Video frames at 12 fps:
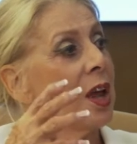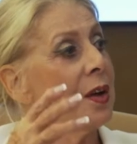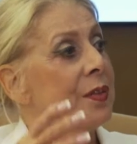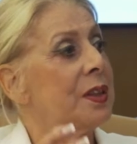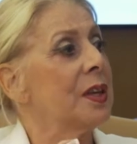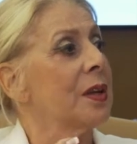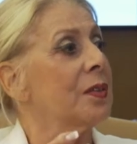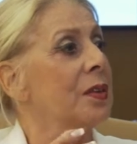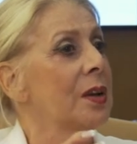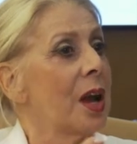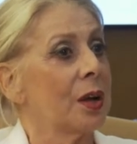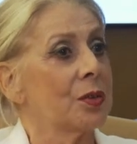everything as
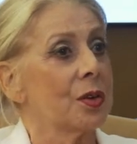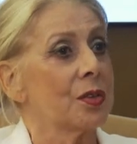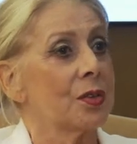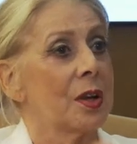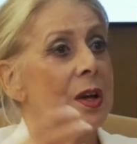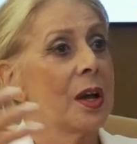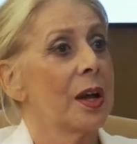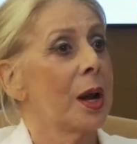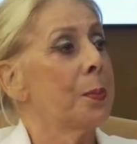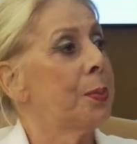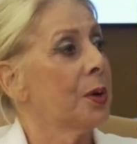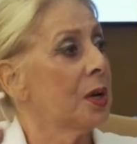an actress, and I
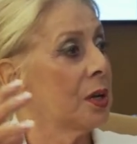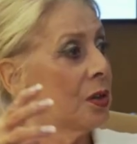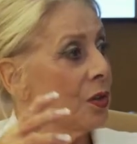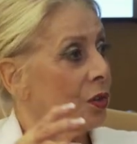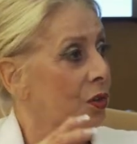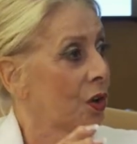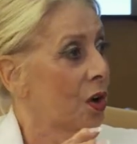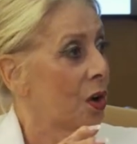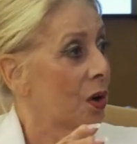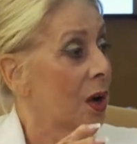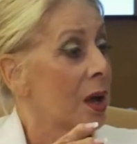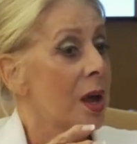put it in the
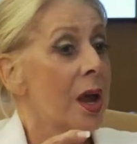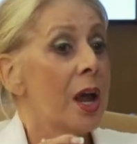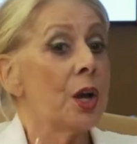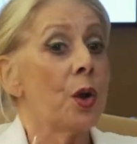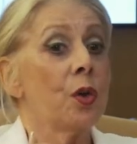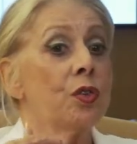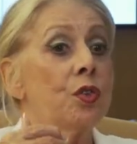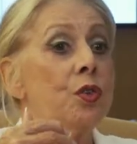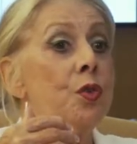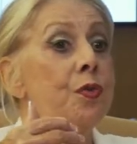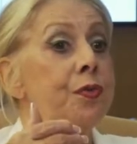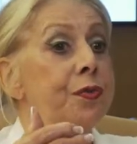song. And also,
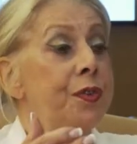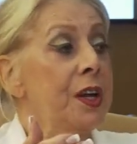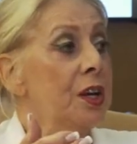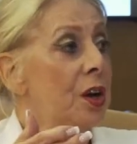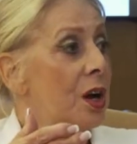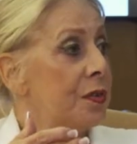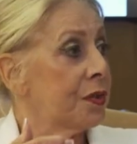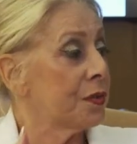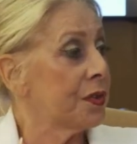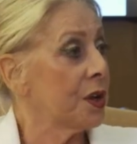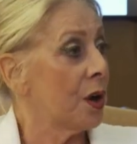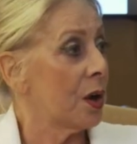you feed off
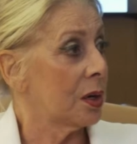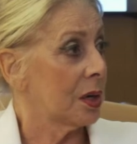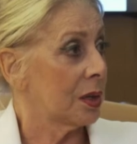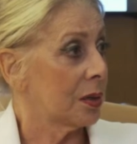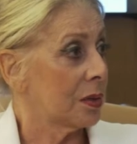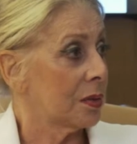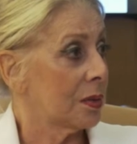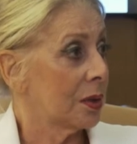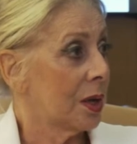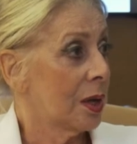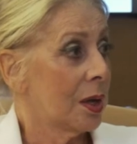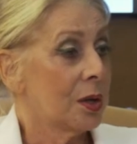of the audience.
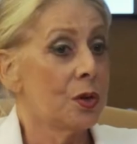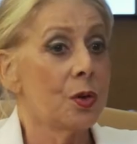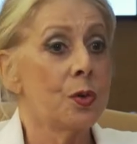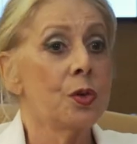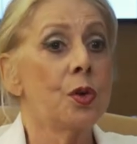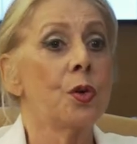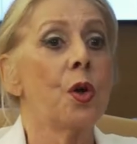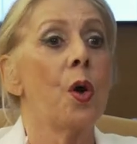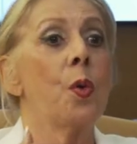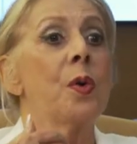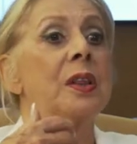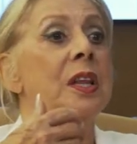You
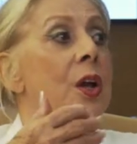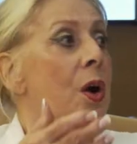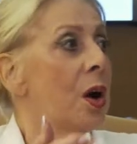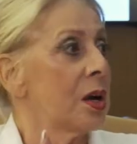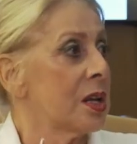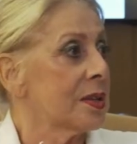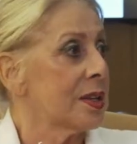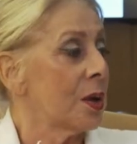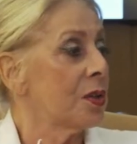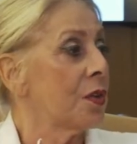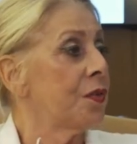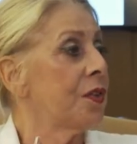go with the audience, how
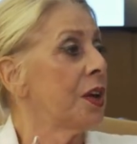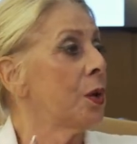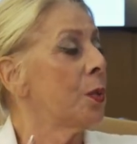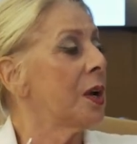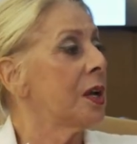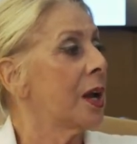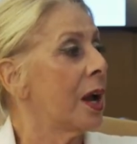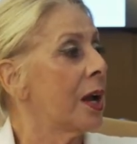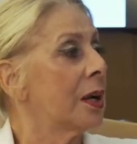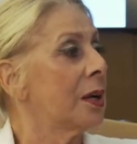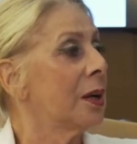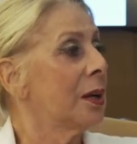they feel one
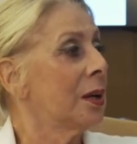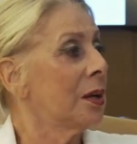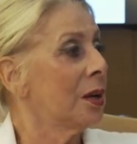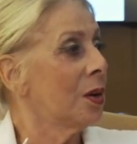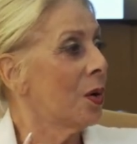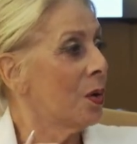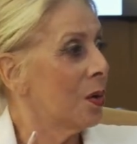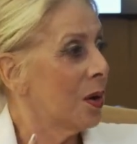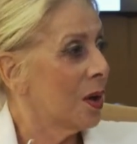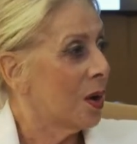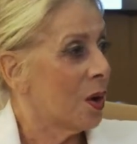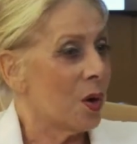night, you know,
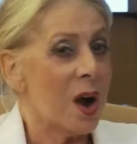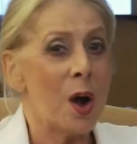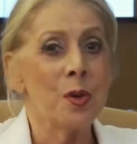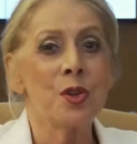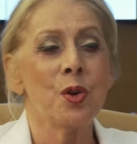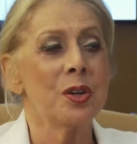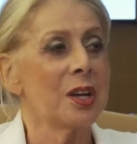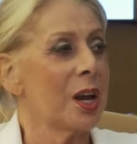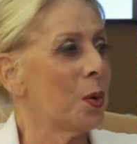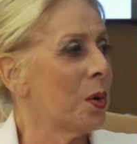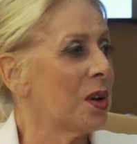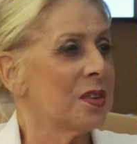or how your
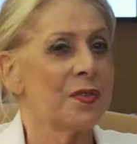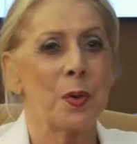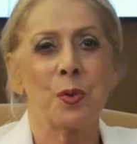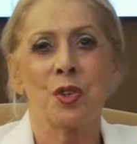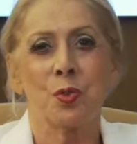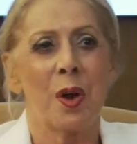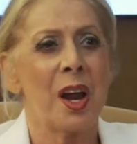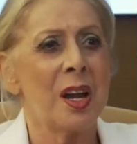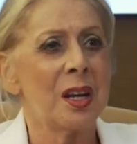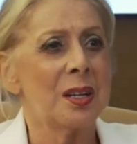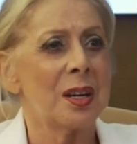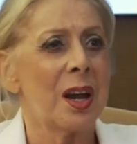day was, if it was
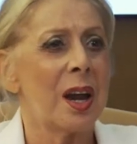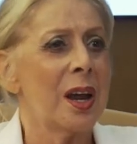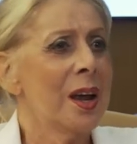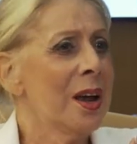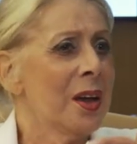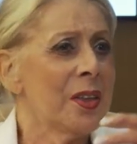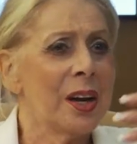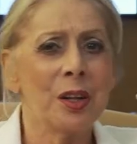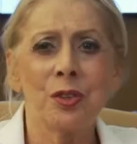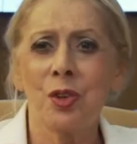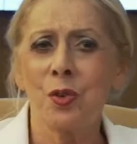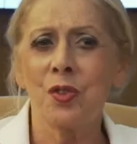raining today. Then
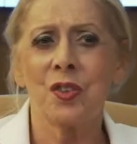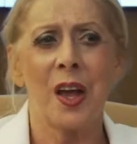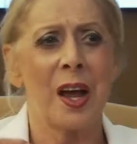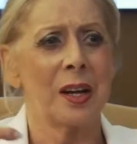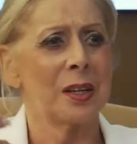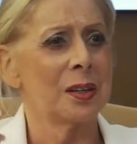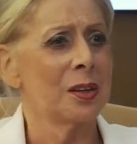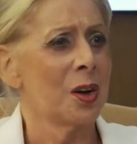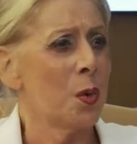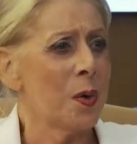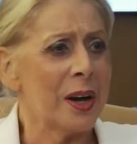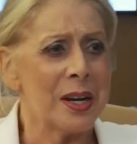I'll use that, you
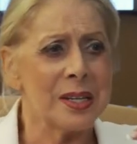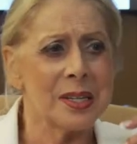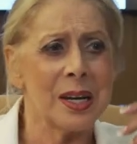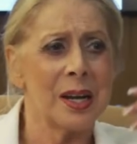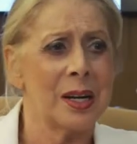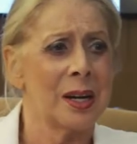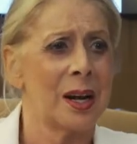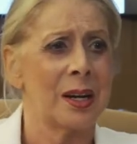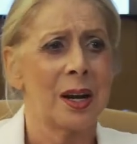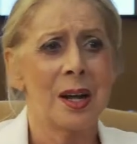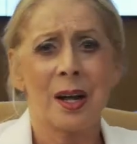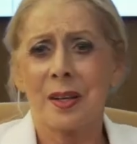know, when I sing at night.
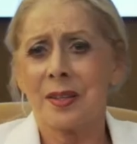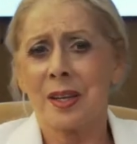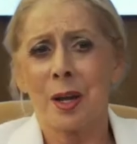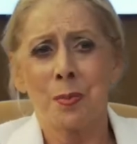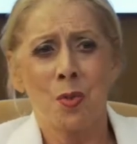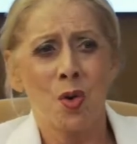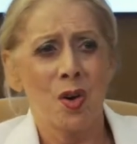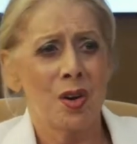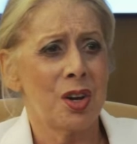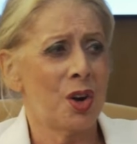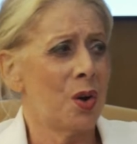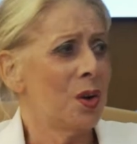I'll sing it more,
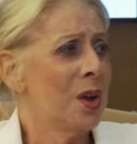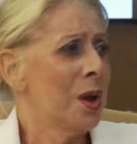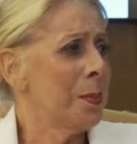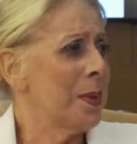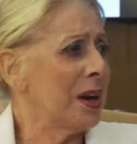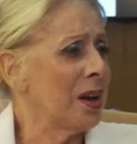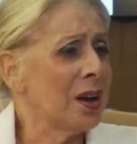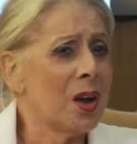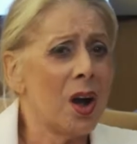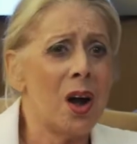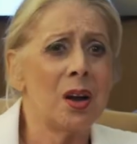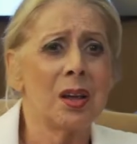you know,
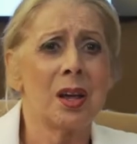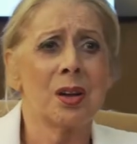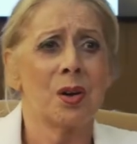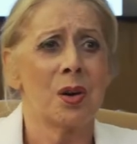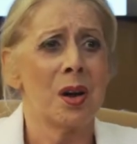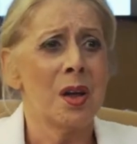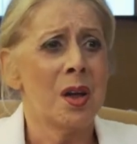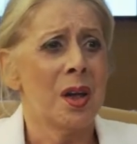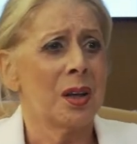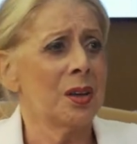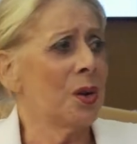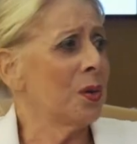melancholic or,
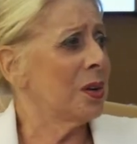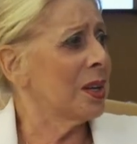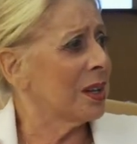you know,